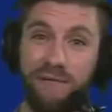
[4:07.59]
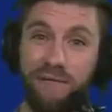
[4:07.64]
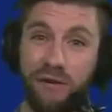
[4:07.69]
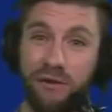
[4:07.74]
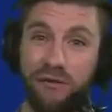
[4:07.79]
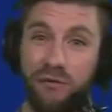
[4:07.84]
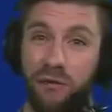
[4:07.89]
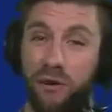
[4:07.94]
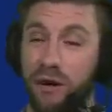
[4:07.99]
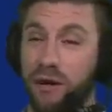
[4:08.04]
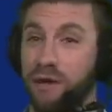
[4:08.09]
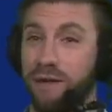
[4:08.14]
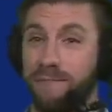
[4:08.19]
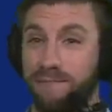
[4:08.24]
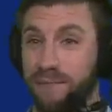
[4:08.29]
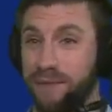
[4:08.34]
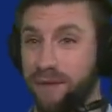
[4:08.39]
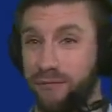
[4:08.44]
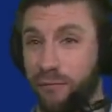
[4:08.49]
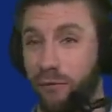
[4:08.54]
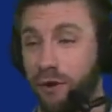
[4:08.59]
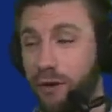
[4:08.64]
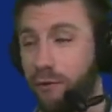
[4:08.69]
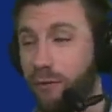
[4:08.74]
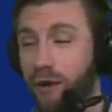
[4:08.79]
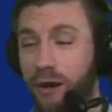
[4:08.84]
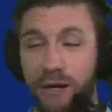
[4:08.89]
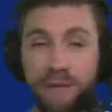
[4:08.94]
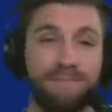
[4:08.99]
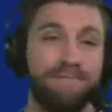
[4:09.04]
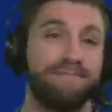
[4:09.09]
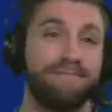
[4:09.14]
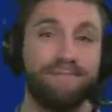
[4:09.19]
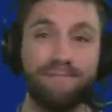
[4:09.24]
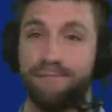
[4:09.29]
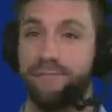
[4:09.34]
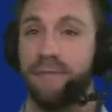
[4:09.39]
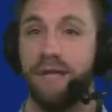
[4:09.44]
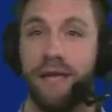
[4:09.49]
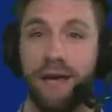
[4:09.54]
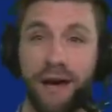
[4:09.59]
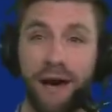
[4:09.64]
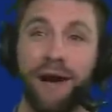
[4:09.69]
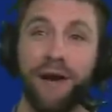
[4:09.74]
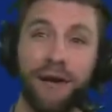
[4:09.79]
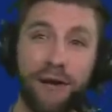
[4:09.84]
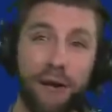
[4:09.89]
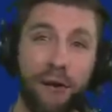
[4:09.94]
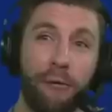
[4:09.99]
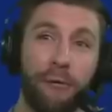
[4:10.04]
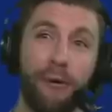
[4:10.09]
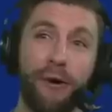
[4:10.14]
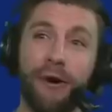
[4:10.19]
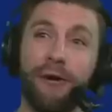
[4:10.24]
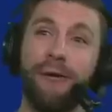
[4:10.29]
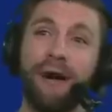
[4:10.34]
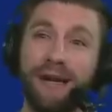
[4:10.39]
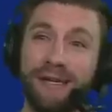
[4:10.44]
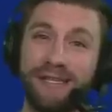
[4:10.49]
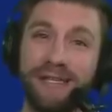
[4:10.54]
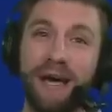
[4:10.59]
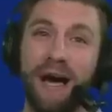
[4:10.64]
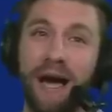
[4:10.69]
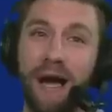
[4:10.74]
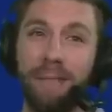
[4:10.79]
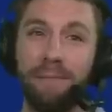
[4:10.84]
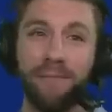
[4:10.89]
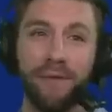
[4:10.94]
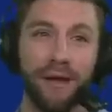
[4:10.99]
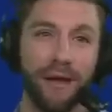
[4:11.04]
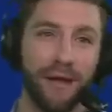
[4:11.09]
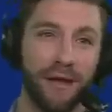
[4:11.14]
for 2021? Yeah, where do I sign?